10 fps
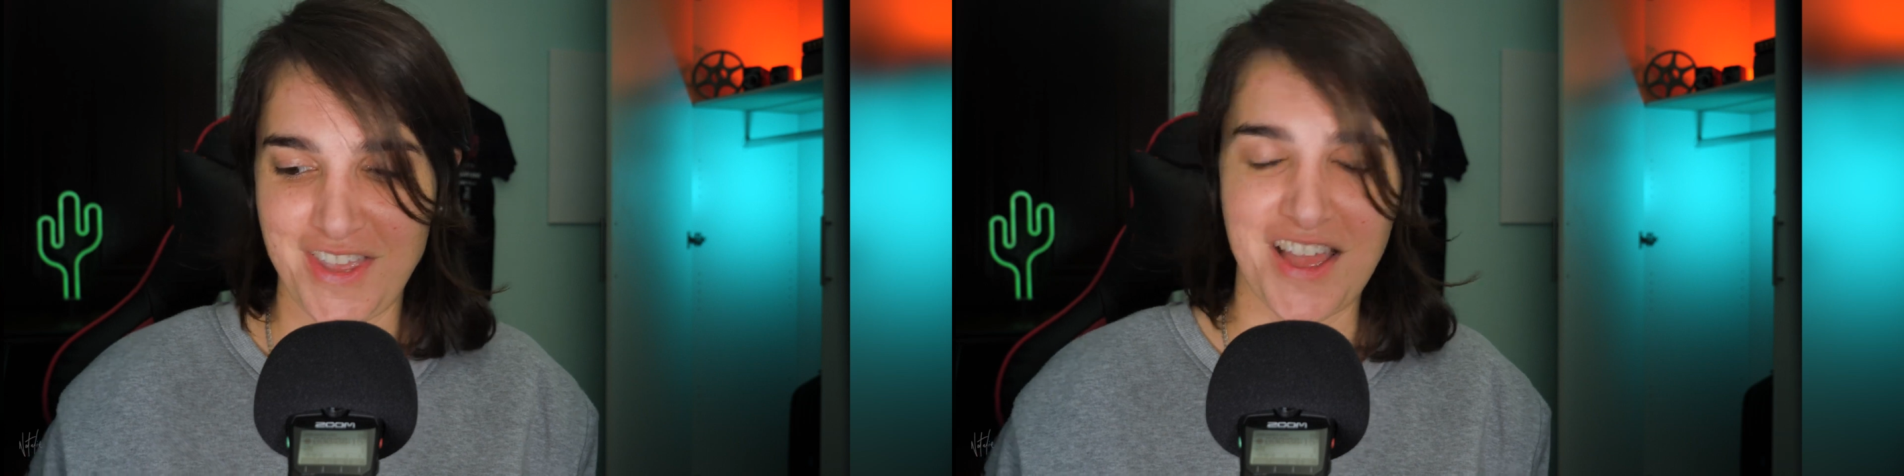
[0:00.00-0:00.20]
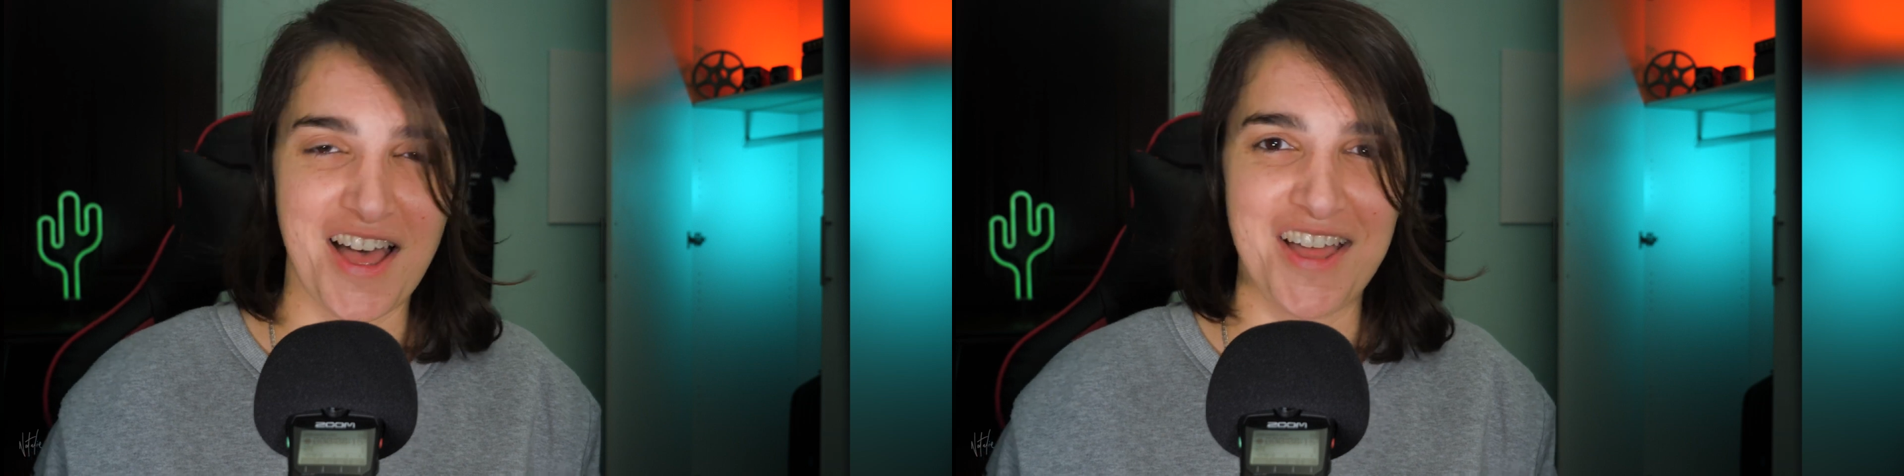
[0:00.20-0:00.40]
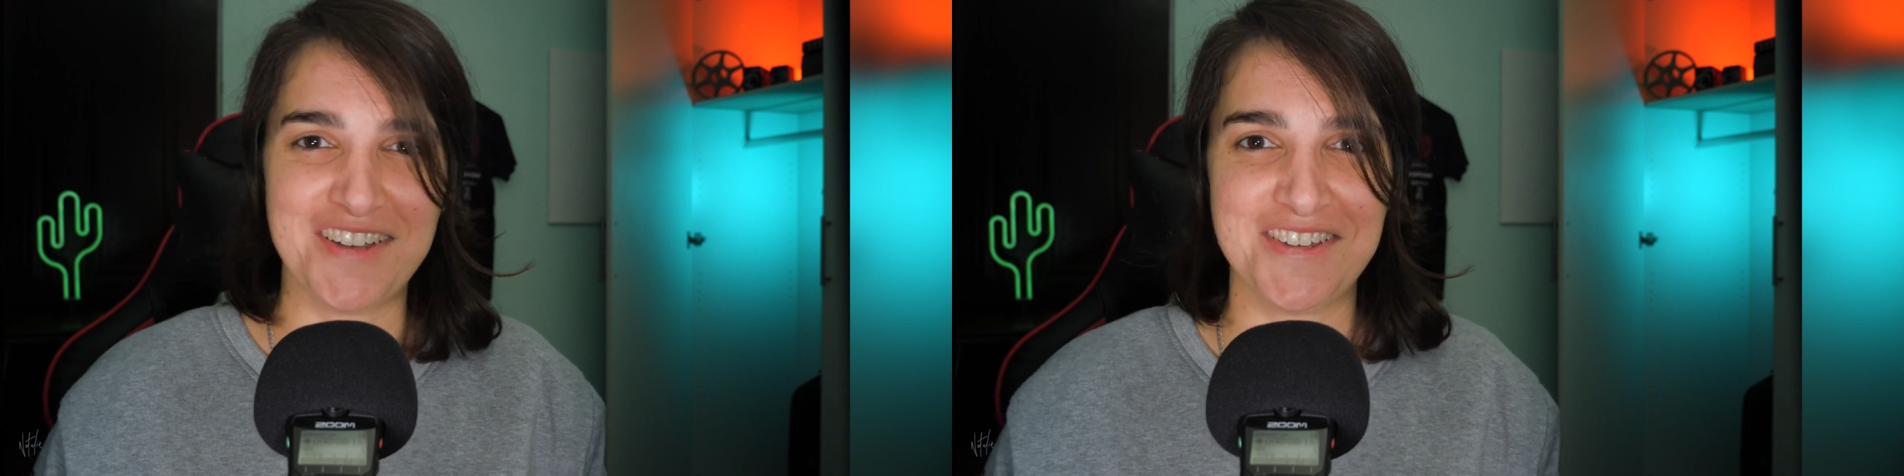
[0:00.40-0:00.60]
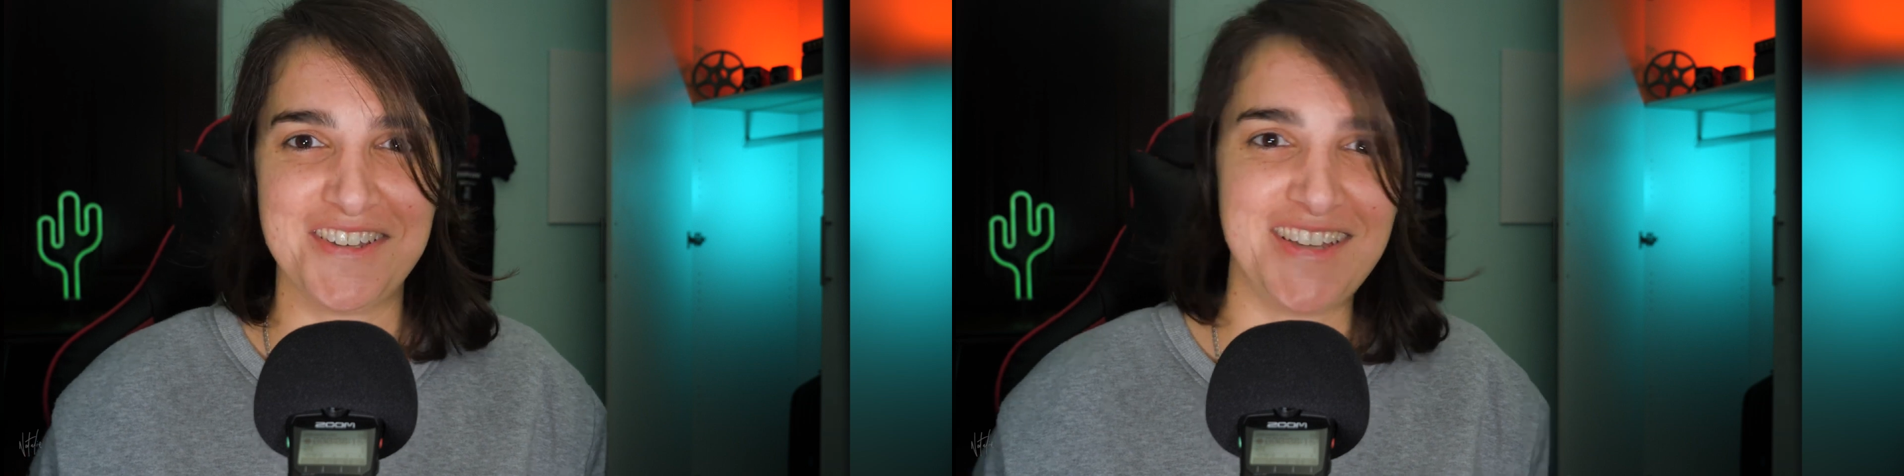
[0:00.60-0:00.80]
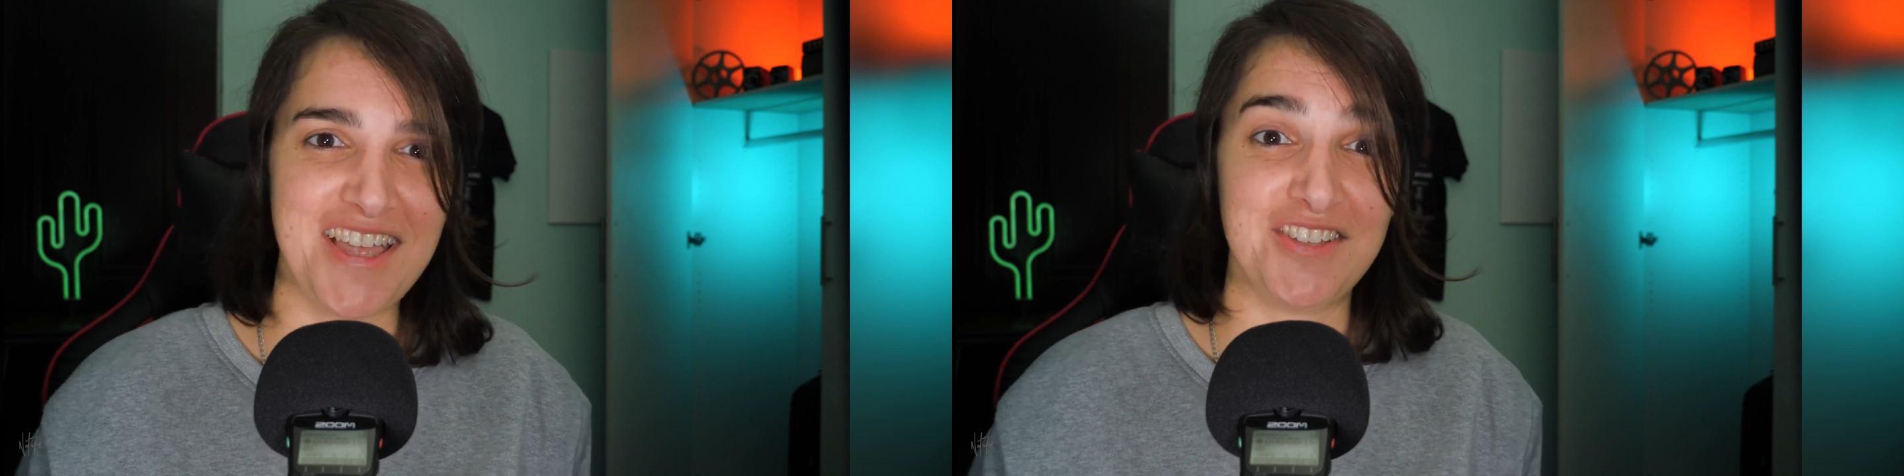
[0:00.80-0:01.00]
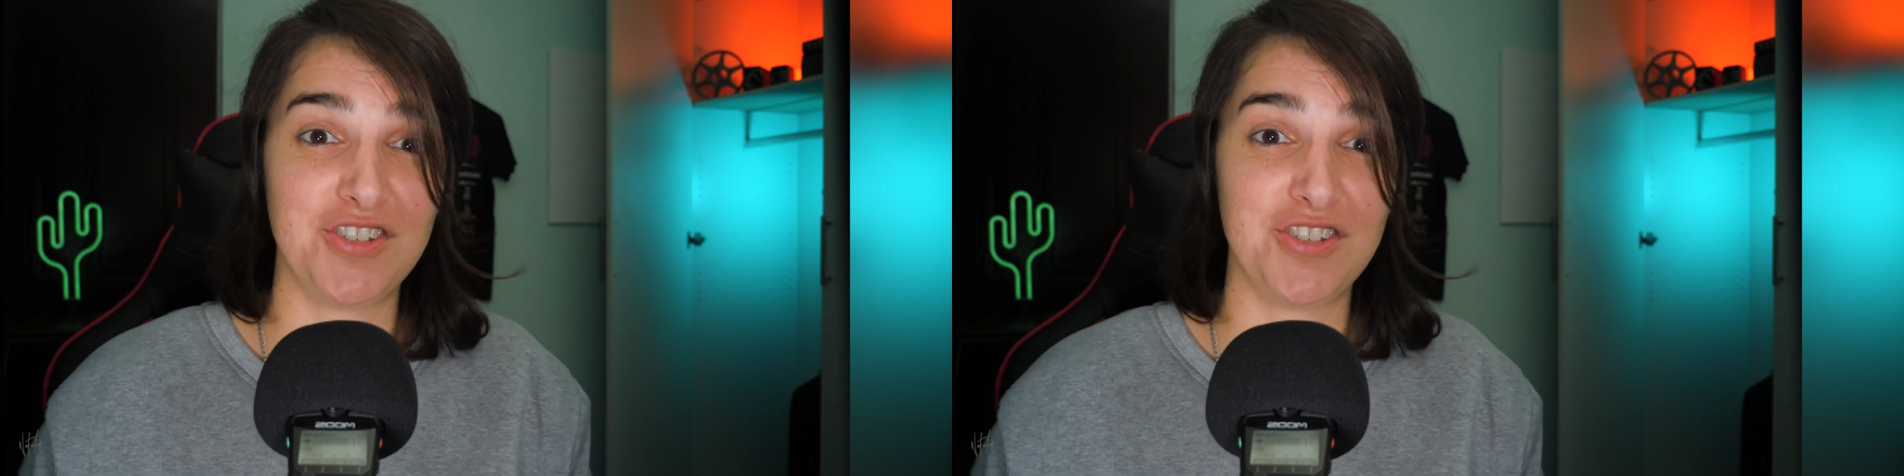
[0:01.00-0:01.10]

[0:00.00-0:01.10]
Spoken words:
the undead.